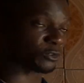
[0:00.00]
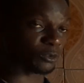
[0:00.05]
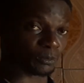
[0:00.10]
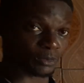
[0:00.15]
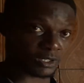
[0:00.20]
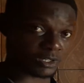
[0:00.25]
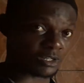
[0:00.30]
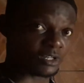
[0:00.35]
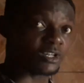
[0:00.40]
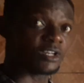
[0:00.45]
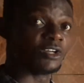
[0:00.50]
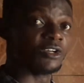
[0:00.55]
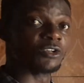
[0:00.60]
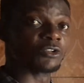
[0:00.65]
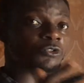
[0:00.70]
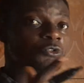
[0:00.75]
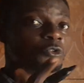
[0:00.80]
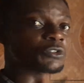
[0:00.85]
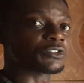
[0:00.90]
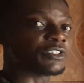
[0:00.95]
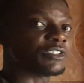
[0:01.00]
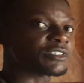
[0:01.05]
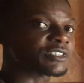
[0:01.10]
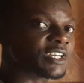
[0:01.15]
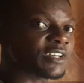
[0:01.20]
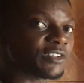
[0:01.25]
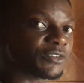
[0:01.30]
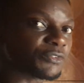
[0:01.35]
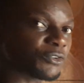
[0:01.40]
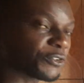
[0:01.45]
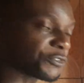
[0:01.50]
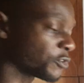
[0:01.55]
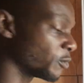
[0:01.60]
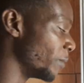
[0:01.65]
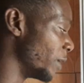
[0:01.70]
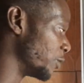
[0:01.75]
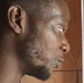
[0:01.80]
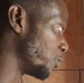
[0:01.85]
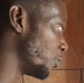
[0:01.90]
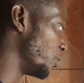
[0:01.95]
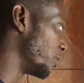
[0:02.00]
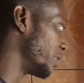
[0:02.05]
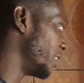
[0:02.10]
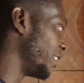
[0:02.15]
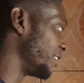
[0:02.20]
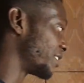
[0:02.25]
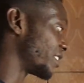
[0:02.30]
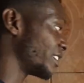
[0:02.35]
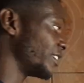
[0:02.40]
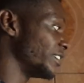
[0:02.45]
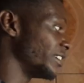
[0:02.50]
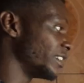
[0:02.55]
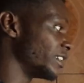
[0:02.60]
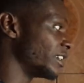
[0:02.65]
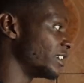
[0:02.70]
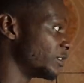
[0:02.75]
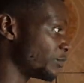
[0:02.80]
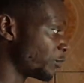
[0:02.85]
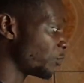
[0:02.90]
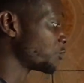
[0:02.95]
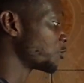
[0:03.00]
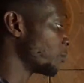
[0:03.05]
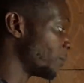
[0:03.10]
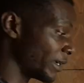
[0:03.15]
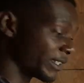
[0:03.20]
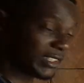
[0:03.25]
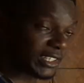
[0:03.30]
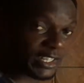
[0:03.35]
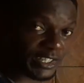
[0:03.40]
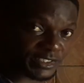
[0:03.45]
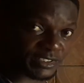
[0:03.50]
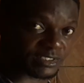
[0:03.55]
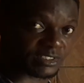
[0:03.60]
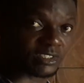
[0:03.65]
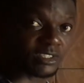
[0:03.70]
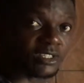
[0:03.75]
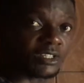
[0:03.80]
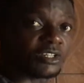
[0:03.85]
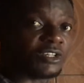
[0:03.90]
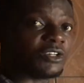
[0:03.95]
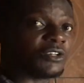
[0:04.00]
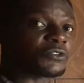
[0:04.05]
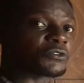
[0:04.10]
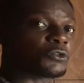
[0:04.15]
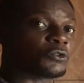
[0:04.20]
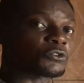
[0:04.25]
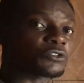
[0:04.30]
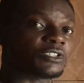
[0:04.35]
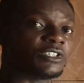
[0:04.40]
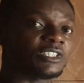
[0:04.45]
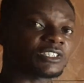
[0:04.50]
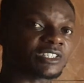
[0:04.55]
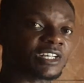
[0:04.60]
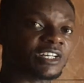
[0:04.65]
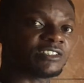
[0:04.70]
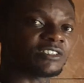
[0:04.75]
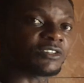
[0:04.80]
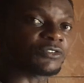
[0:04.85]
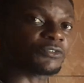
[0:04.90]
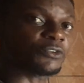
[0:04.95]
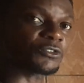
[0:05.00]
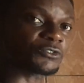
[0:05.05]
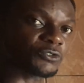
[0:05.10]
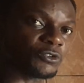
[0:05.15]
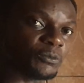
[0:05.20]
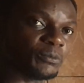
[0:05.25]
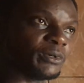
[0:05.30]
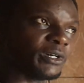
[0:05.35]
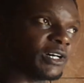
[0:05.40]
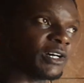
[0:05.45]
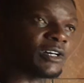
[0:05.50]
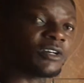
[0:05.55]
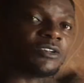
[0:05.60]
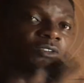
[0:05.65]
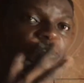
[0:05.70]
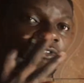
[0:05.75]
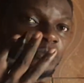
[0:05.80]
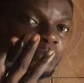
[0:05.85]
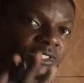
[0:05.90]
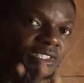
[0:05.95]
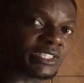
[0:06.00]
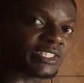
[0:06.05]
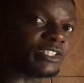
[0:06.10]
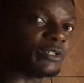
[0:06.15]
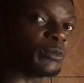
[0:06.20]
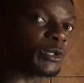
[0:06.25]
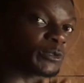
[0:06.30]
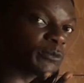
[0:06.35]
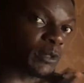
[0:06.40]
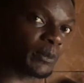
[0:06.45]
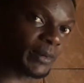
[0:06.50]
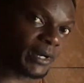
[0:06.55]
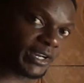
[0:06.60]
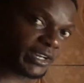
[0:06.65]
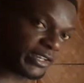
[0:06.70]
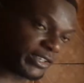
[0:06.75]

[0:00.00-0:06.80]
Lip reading: number. So 3 times the first number is 4. That is 3. The first number is S. So 3 times the first number will be 3 multiplied by